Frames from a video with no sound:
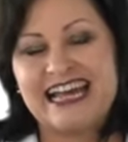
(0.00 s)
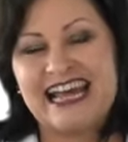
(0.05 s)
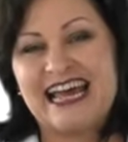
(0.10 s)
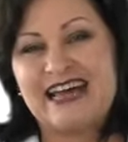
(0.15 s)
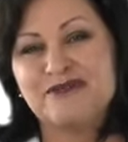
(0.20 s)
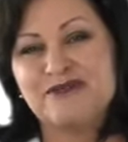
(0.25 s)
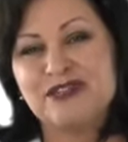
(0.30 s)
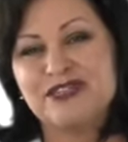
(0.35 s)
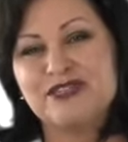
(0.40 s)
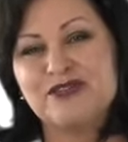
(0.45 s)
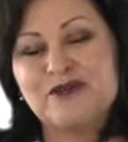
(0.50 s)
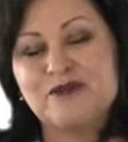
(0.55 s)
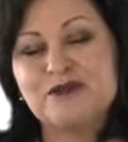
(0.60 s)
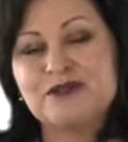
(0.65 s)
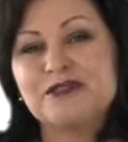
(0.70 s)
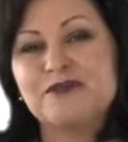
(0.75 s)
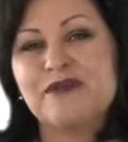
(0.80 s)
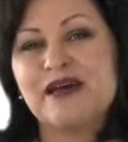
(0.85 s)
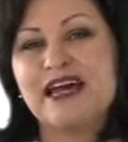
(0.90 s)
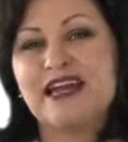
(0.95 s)
And we
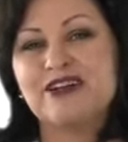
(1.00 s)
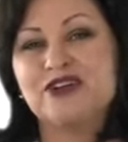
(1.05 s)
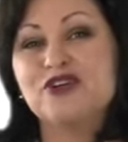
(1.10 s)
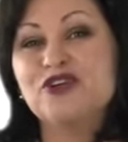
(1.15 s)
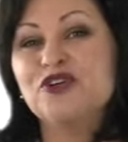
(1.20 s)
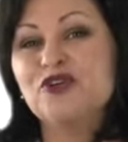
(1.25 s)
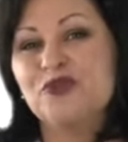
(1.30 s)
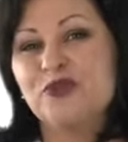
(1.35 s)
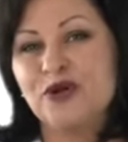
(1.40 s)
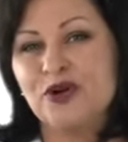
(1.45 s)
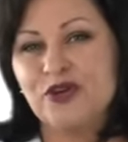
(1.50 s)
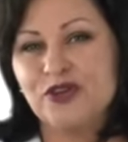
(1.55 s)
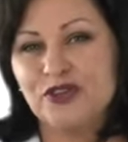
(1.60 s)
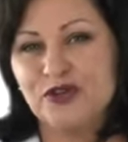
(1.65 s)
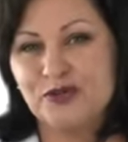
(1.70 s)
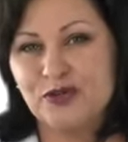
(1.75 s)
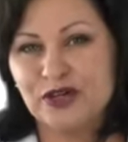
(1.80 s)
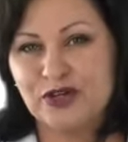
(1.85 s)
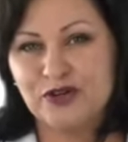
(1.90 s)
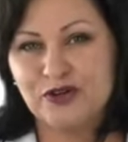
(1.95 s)
talked about a new word
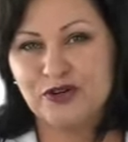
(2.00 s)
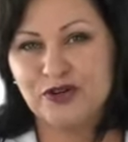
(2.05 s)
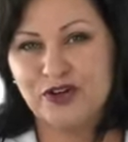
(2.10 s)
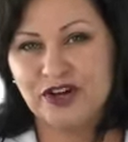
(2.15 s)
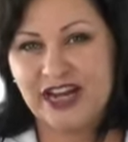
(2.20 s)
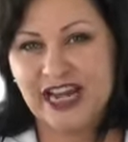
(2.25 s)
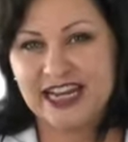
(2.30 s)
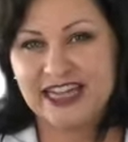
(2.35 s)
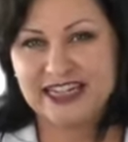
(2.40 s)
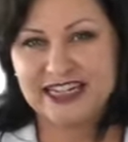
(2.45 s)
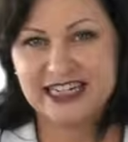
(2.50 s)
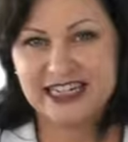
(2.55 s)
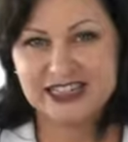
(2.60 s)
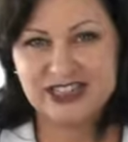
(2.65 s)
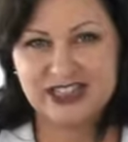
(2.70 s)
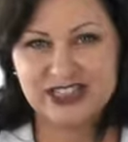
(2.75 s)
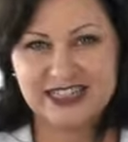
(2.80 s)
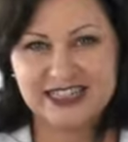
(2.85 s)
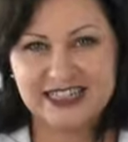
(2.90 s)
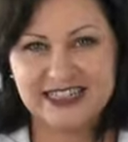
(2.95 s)
that we could create in
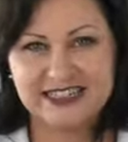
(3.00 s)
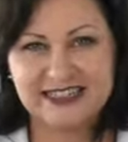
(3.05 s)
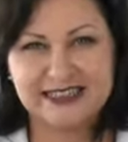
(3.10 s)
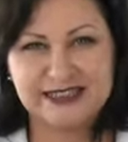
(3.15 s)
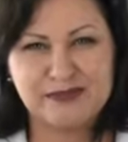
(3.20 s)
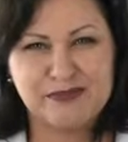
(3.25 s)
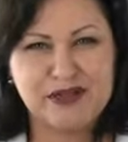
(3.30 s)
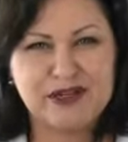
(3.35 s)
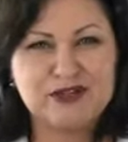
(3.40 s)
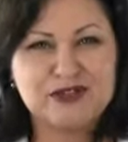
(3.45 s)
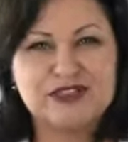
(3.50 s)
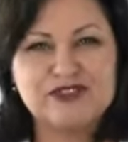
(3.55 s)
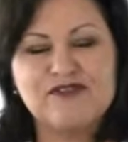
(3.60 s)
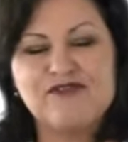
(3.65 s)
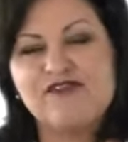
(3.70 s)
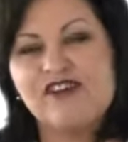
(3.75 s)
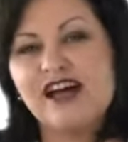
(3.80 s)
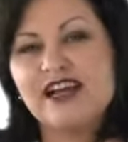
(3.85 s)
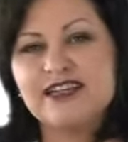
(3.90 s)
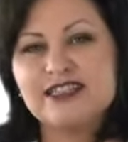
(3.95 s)
Leisure Seekers, because
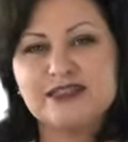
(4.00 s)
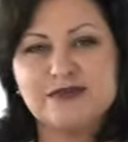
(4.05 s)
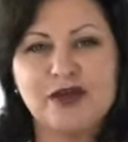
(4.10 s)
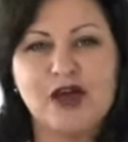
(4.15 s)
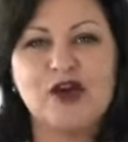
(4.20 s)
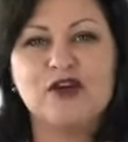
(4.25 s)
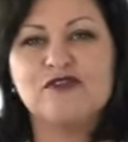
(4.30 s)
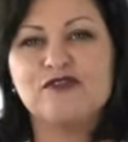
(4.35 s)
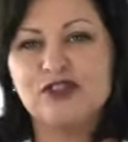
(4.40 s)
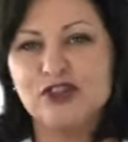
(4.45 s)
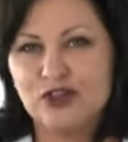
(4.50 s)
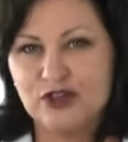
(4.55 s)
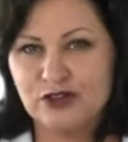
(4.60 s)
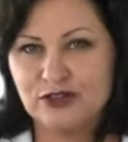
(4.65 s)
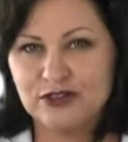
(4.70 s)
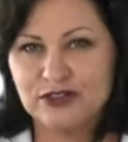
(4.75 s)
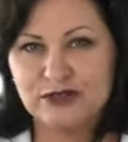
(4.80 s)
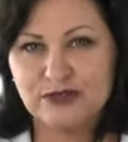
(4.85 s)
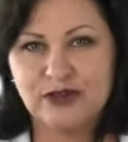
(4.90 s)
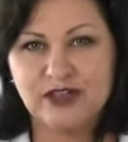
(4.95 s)
fun's
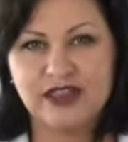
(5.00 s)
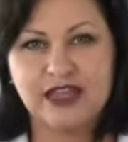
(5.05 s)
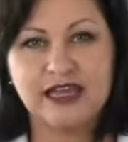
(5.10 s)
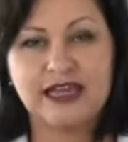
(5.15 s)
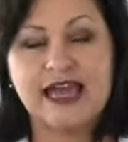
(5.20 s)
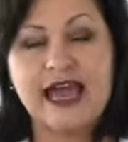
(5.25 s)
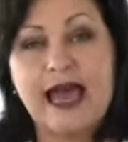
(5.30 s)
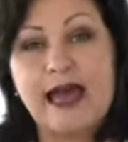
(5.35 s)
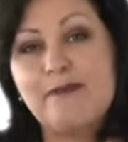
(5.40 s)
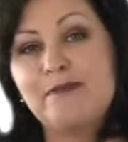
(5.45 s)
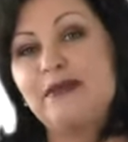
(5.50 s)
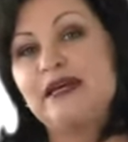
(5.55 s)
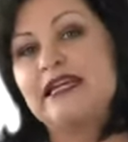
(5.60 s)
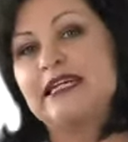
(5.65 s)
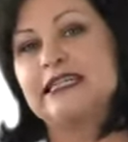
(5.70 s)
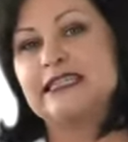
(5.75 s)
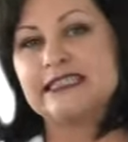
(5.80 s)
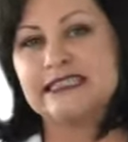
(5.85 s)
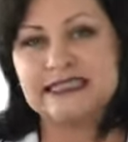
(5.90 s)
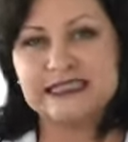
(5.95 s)
overused. We think
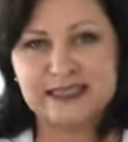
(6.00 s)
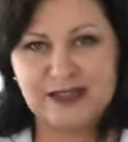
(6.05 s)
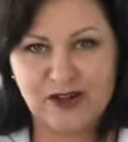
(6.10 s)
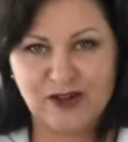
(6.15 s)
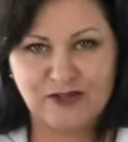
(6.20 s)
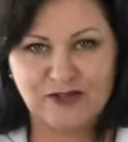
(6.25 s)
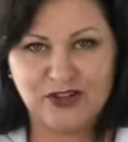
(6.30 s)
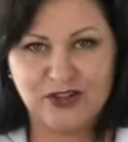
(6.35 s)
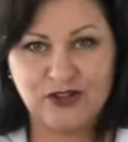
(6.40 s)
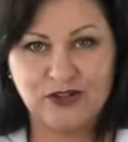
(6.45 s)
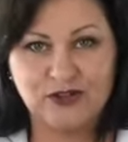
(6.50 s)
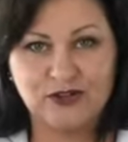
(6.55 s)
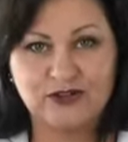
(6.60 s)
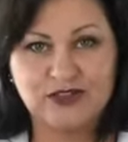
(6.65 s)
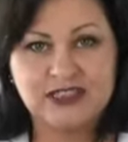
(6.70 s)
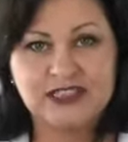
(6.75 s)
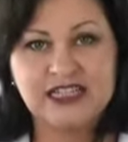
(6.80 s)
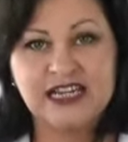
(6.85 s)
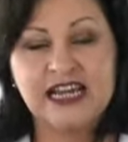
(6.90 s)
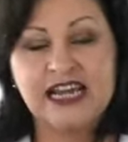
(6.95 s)
happiness is
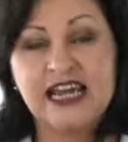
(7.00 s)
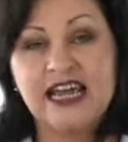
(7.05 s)
overused.